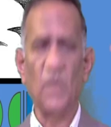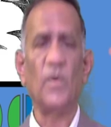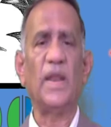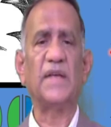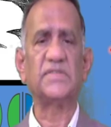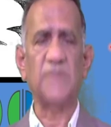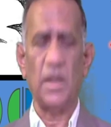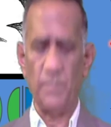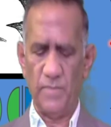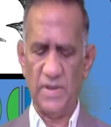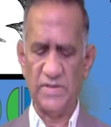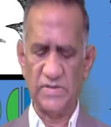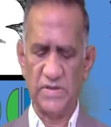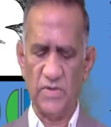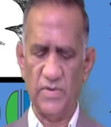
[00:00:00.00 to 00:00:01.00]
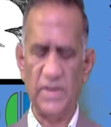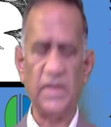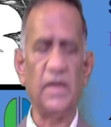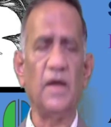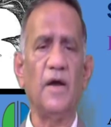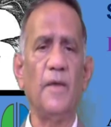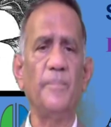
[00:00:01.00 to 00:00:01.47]
An example is given
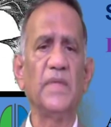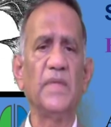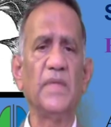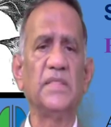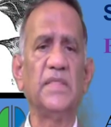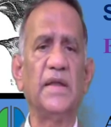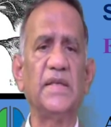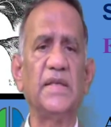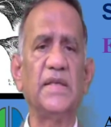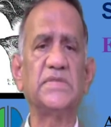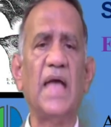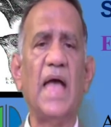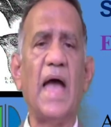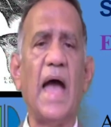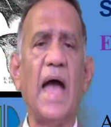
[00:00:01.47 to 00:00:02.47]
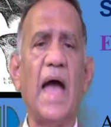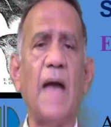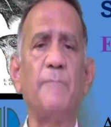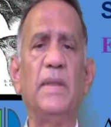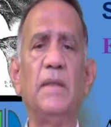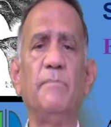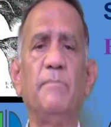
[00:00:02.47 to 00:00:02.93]
here, that is
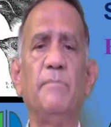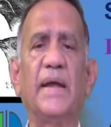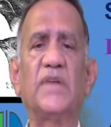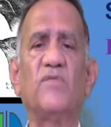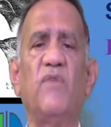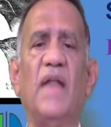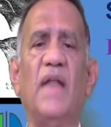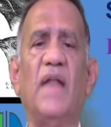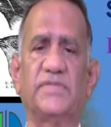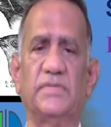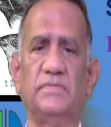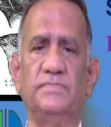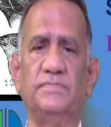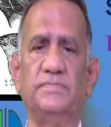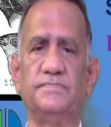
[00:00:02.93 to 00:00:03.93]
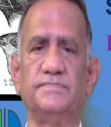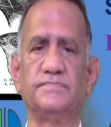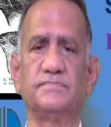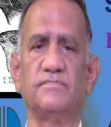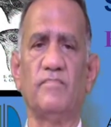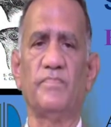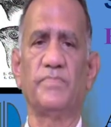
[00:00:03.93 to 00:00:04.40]
apple maggot flies.
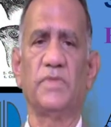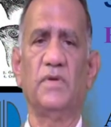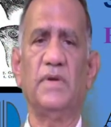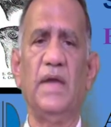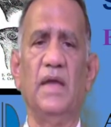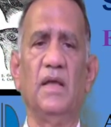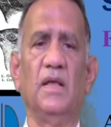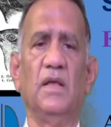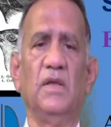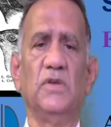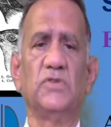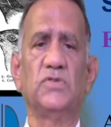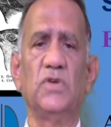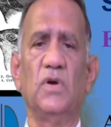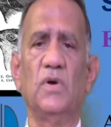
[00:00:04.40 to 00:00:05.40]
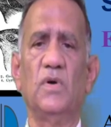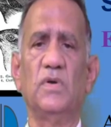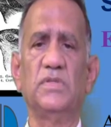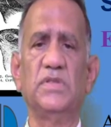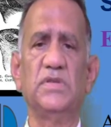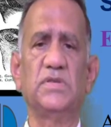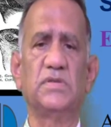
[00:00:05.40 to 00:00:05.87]
Okay,
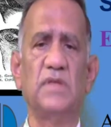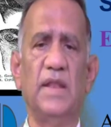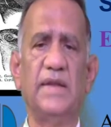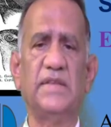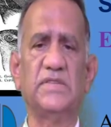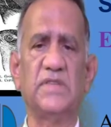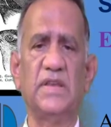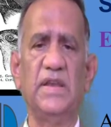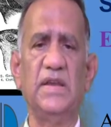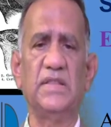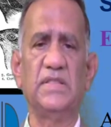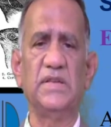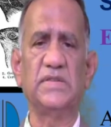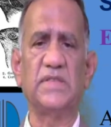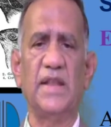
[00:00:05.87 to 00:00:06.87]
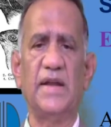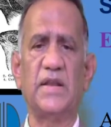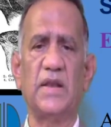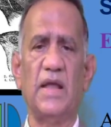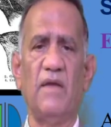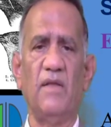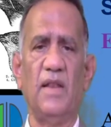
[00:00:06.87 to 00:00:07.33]
so let us read this,
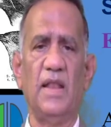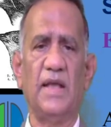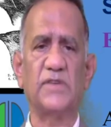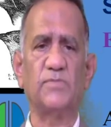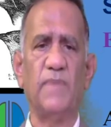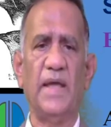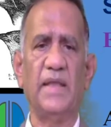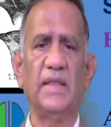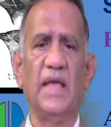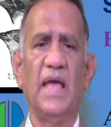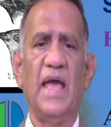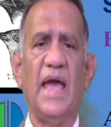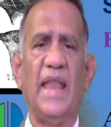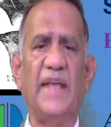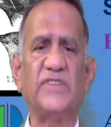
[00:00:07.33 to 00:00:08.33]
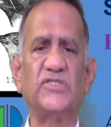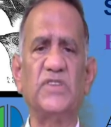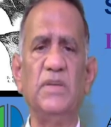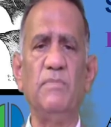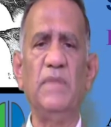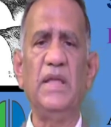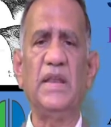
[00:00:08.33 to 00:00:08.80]
I'll explain. An
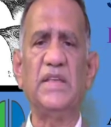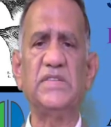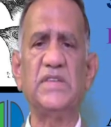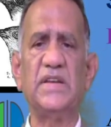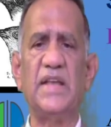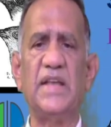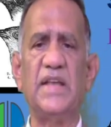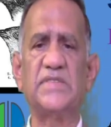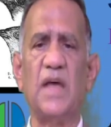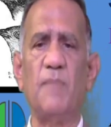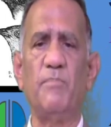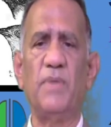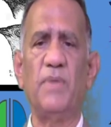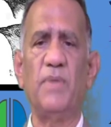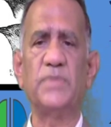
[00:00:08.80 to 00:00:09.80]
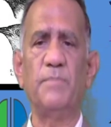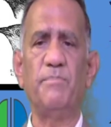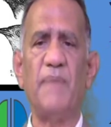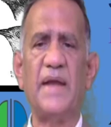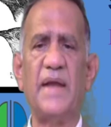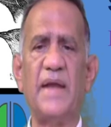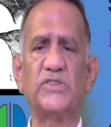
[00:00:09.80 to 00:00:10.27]
extremely recent example of
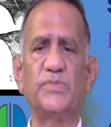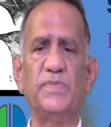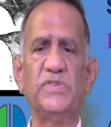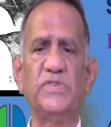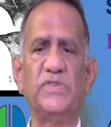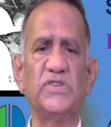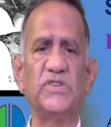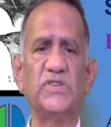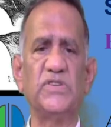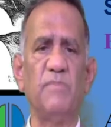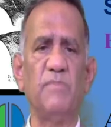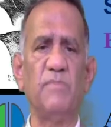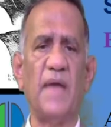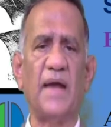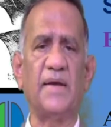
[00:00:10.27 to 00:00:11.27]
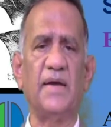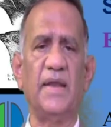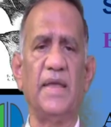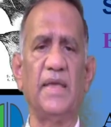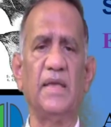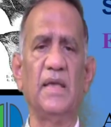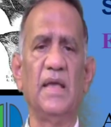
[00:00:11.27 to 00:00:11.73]
sympatric speciation may be
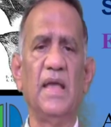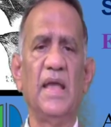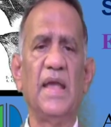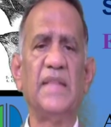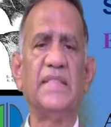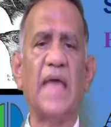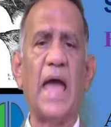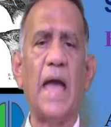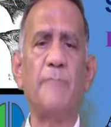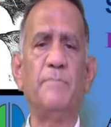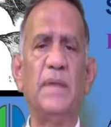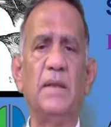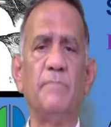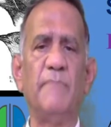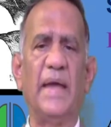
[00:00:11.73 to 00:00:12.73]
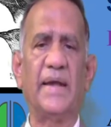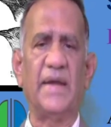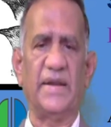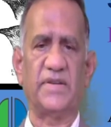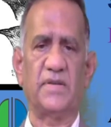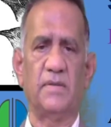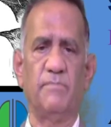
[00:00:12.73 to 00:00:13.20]
occurring in the apple
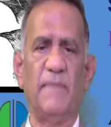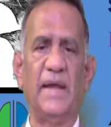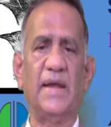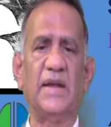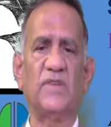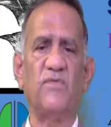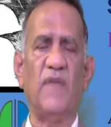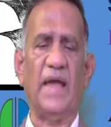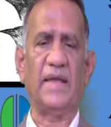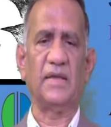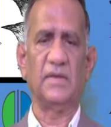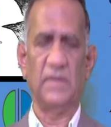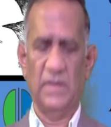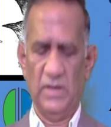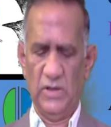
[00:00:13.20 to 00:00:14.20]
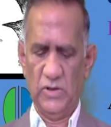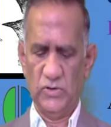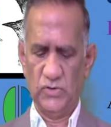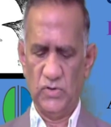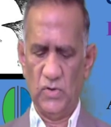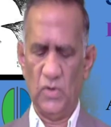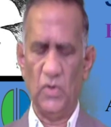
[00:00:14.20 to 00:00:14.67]
maggot fly.
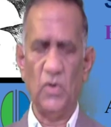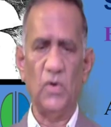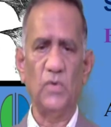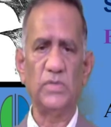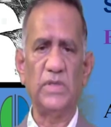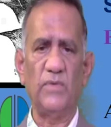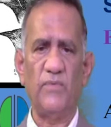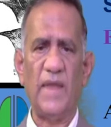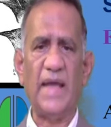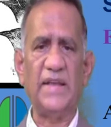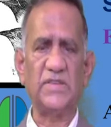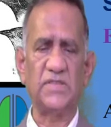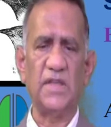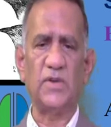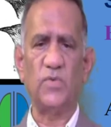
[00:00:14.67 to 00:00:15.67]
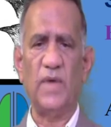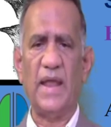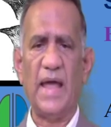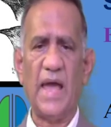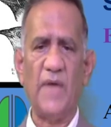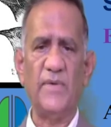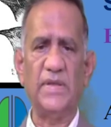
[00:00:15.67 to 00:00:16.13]
So the flies that we
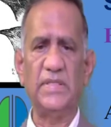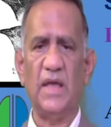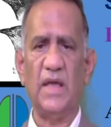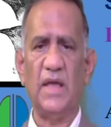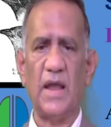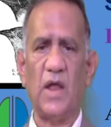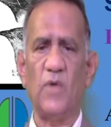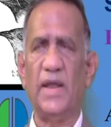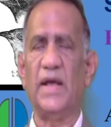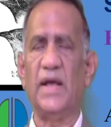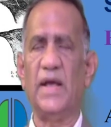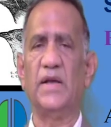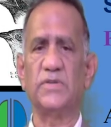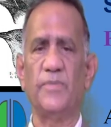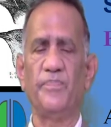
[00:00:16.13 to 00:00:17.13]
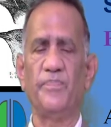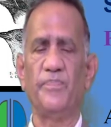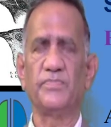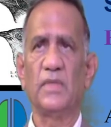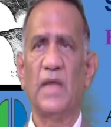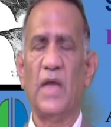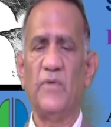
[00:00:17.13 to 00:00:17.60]
are having around us,
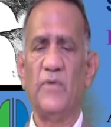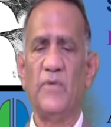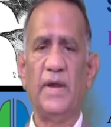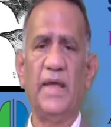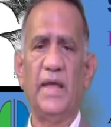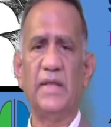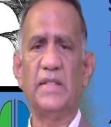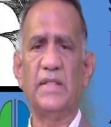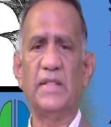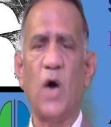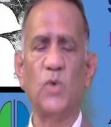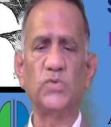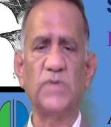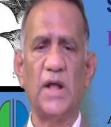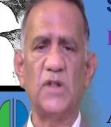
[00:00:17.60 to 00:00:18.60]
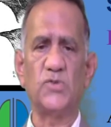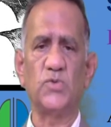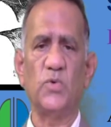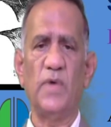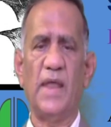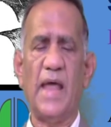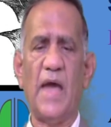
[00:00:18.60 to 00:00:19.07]
every day in the house
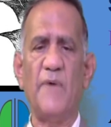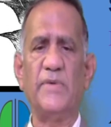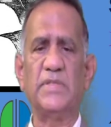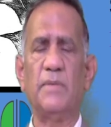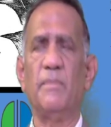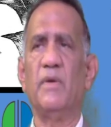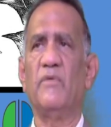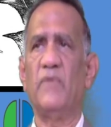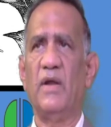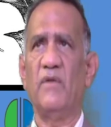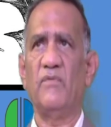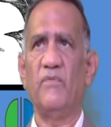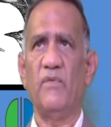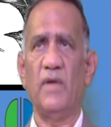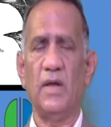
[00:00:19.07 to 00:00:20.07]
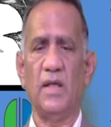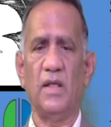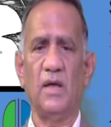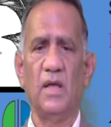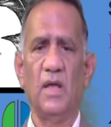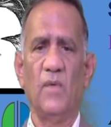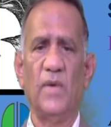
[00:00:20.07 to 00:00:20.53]
also we are having the,
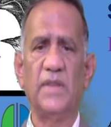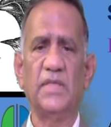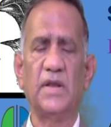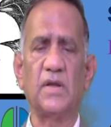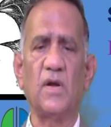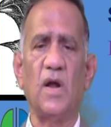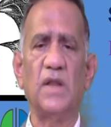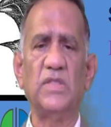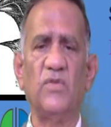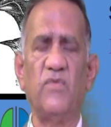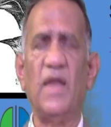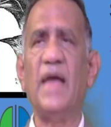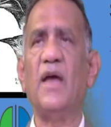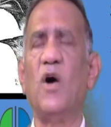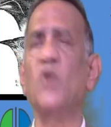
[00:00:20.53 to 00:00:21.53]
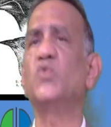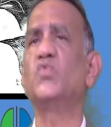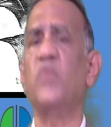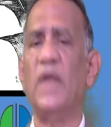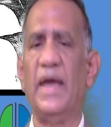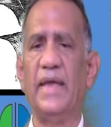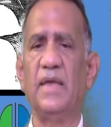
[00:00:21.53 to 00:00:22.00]
what is it called, the
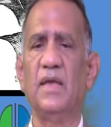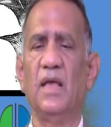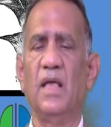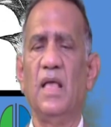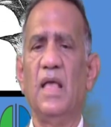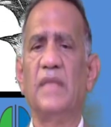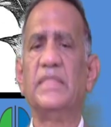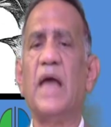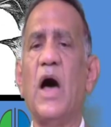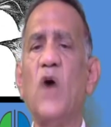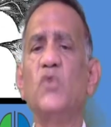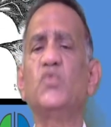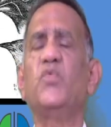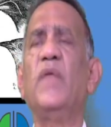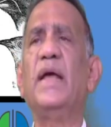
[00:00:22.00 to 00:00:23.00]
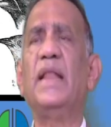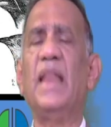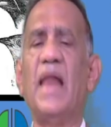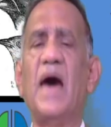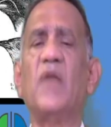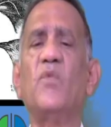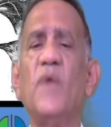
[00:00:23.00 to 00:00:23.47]
house fly. The house fly
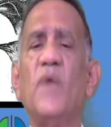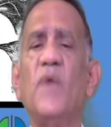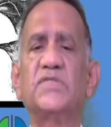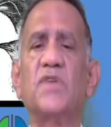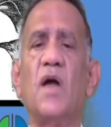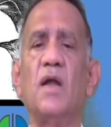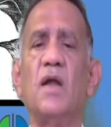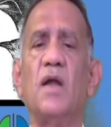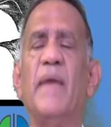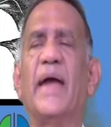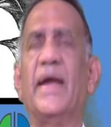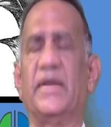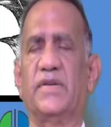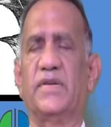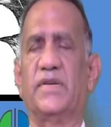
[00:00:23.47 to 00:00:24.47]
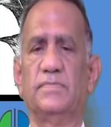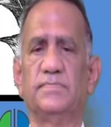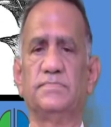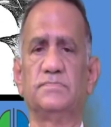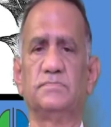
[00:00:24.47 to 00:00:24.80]
larva is called maggot.